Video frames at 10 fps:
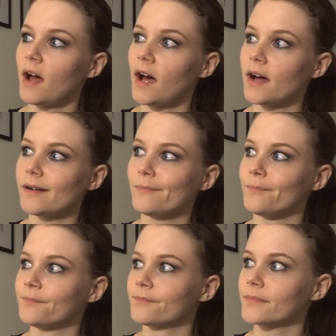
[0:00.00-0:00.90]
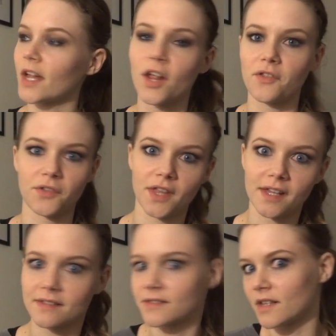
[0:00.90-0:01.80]
Um, and other
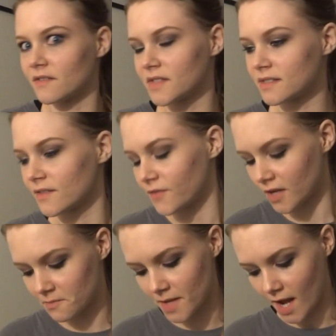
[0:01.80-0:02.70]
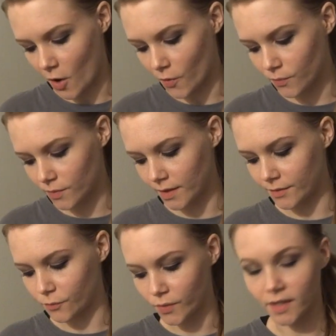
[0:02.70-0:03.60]
things obviously freak me out,
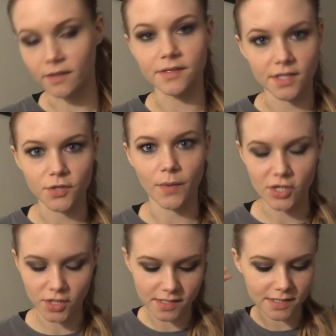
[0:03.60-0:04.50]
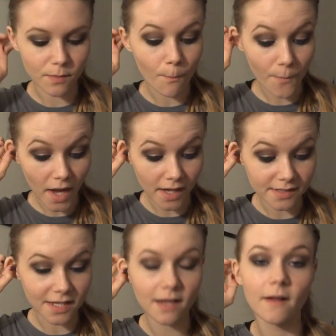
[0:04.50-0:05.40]
and real situations.
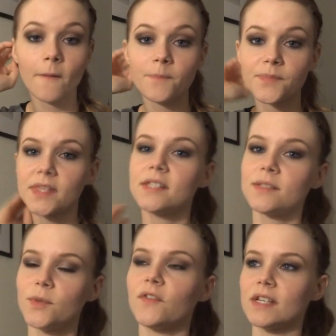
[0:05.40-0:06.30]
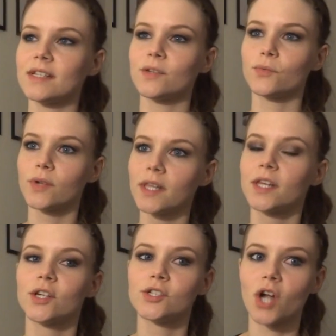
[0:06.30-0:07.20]
But this movie did a
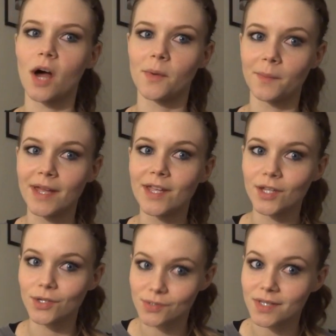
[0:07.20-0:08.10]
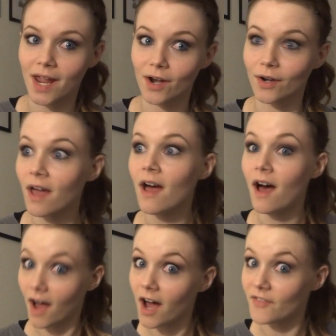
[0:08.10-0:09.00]
really good job on making you scared
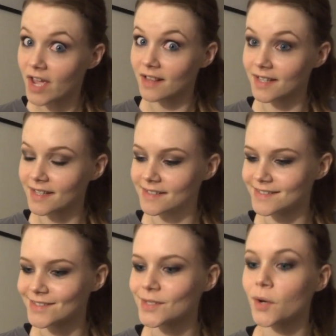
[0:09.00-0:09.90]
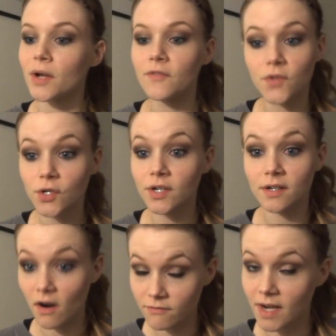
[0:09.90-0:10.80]
of aliens. So if
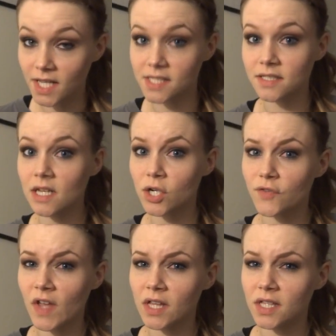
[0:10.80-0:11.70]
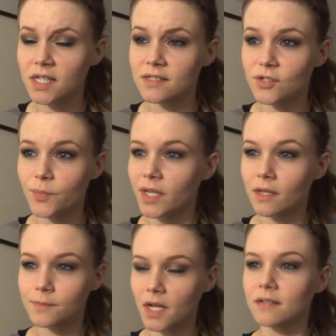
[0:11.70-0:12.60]
you're already scared of aliens or being
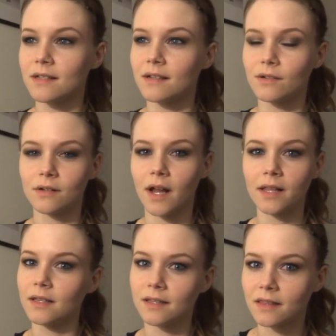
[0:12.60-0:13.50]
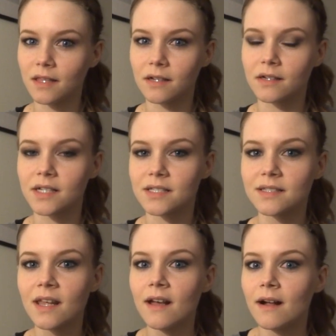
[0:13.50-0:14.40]
abducted or alien theories,